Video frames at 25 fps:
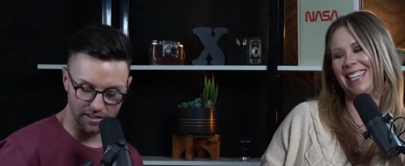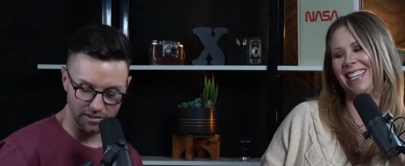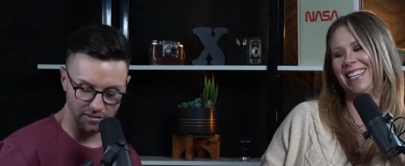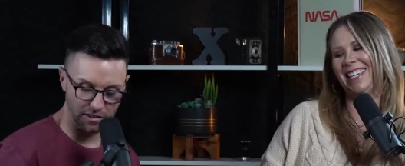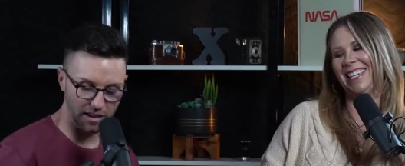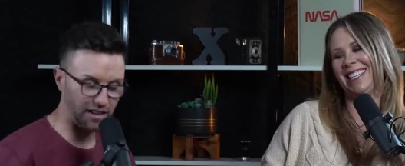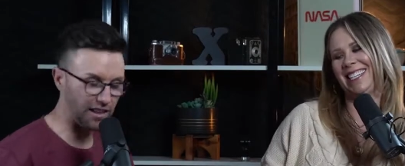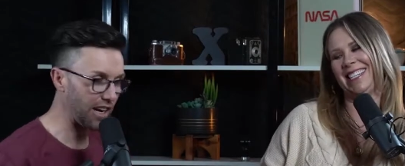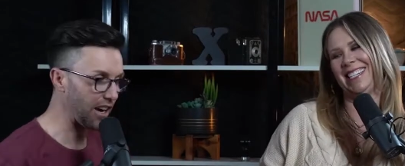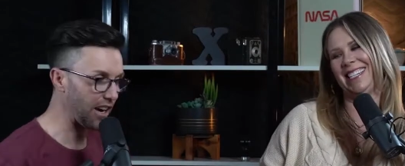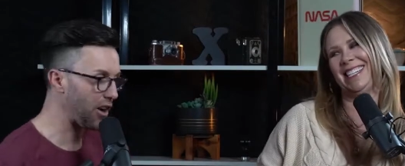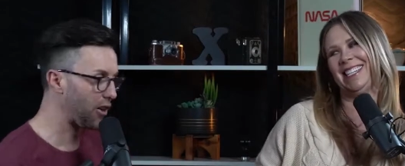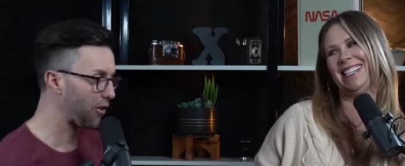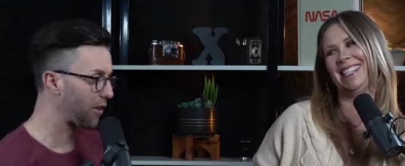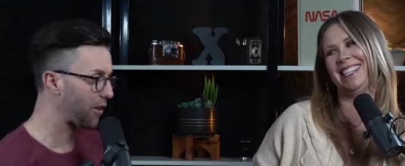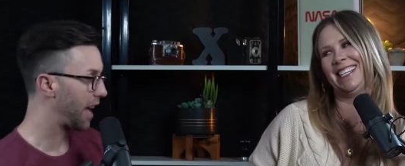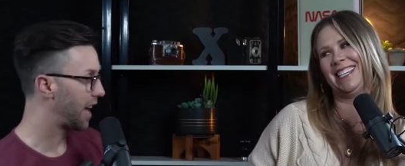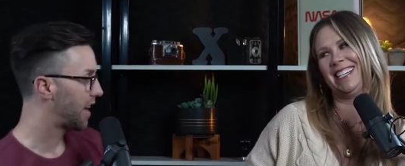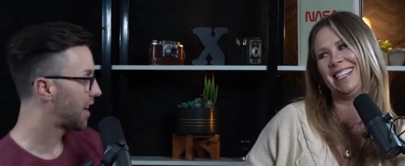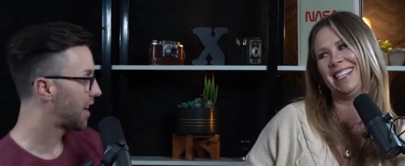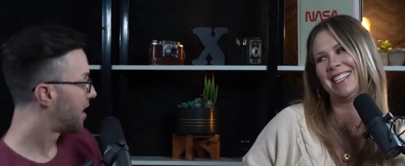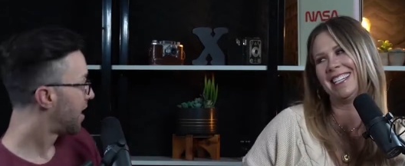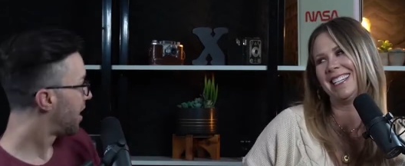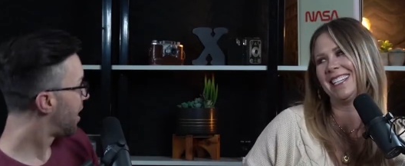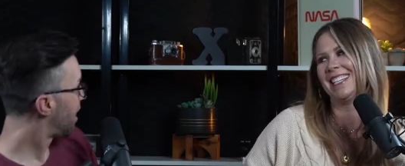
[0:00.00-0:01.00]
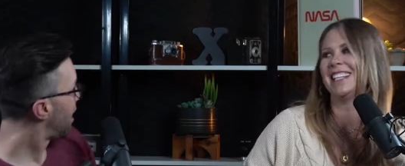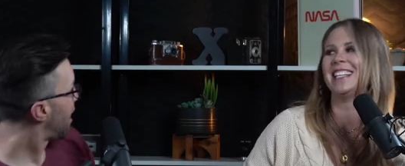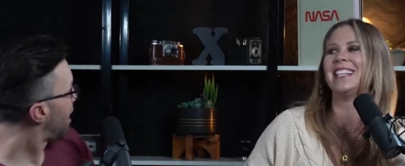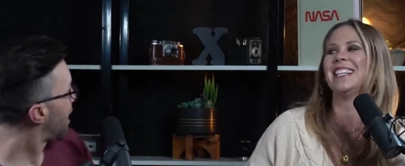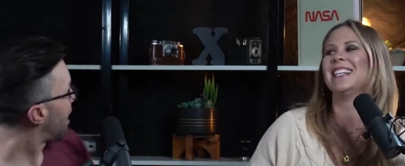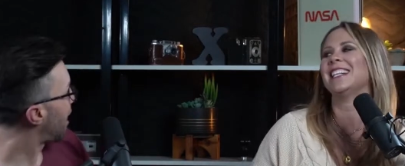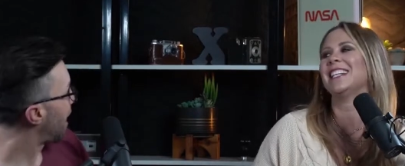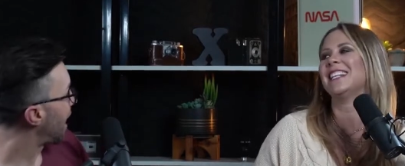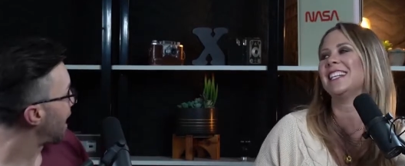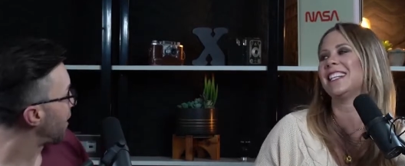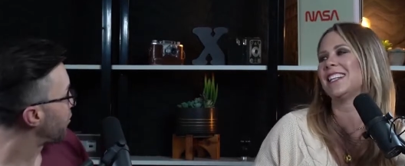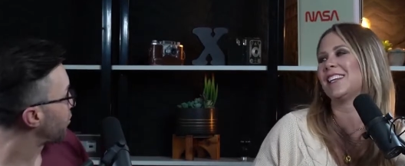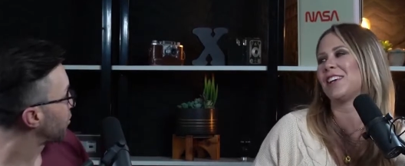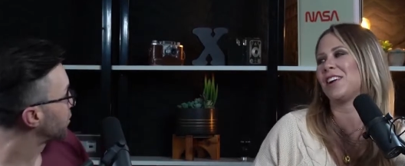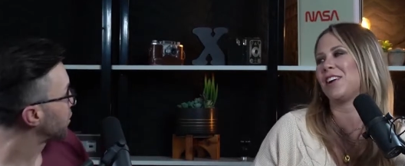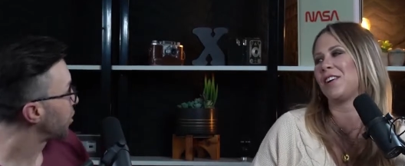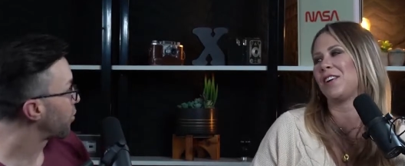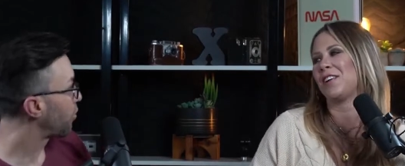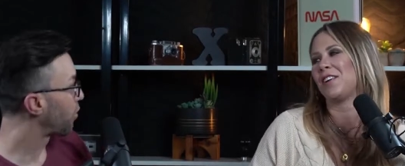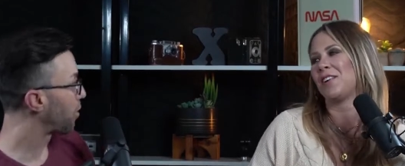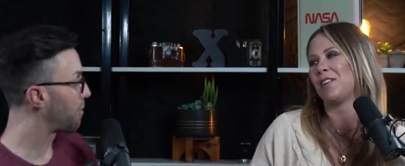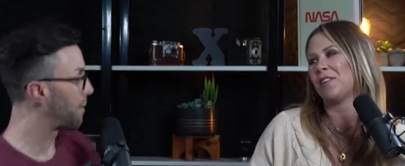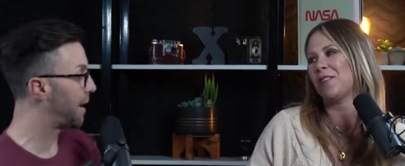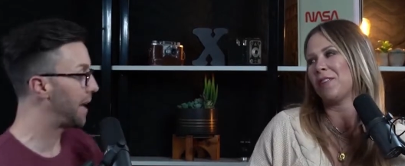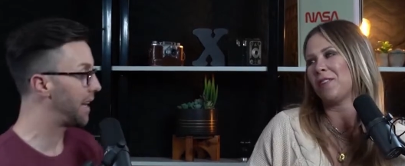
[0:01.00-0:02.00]
Speaker 1: X right there. Okay. All right.
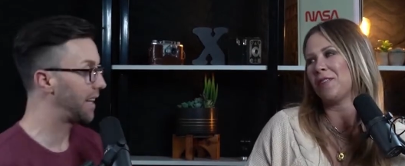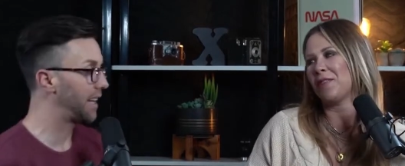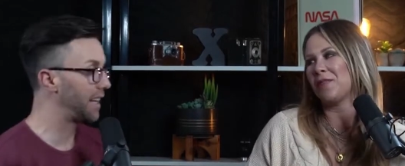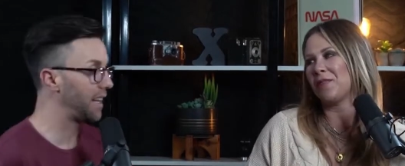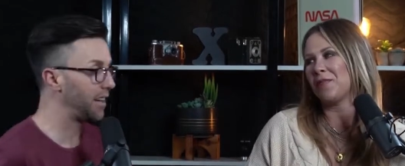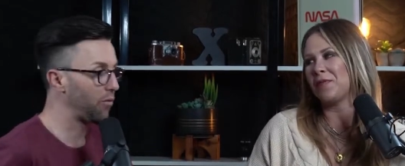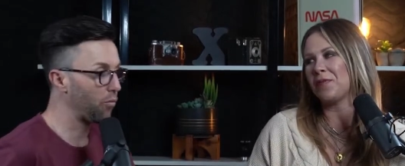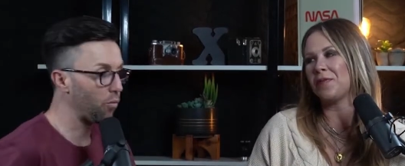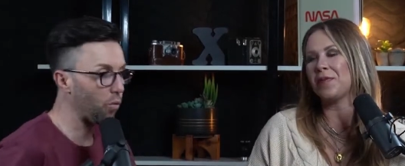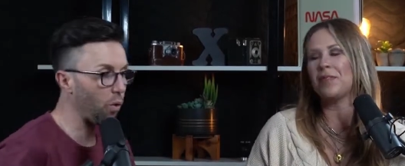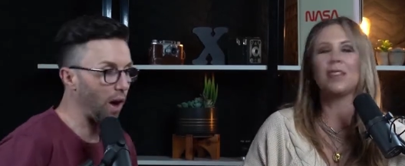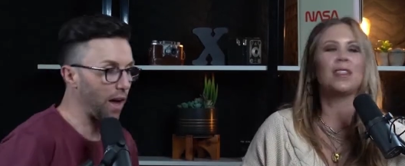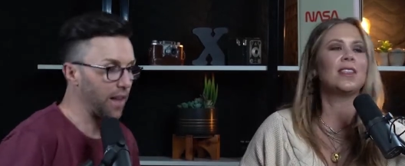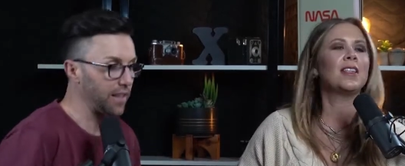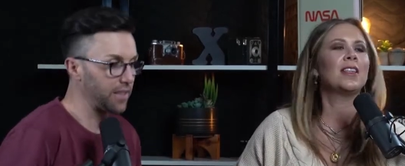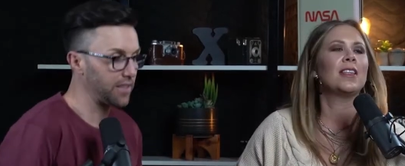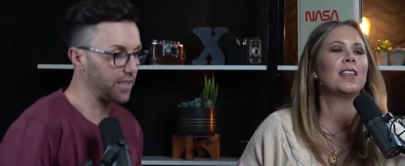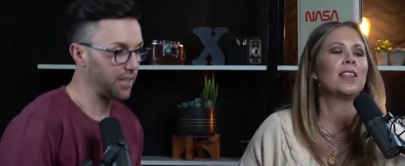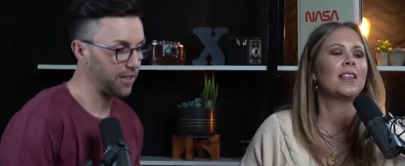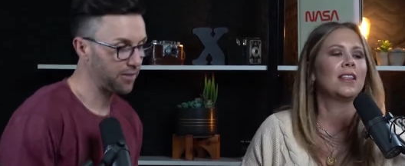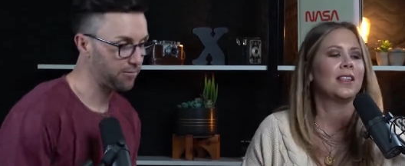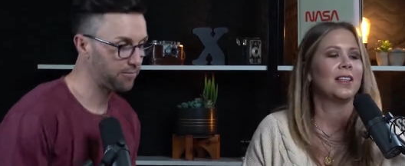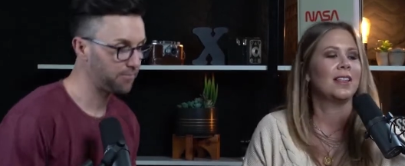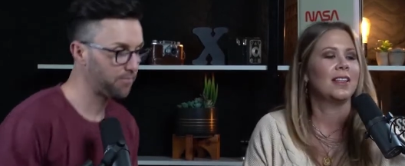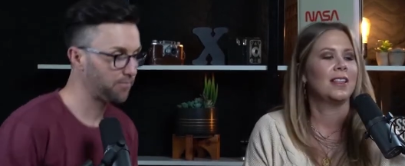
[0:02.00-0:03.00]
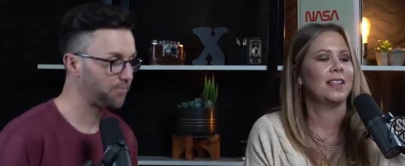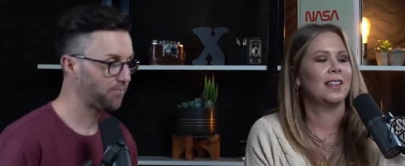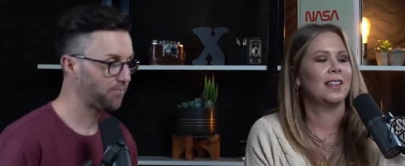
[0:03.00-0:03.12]
So we're making what?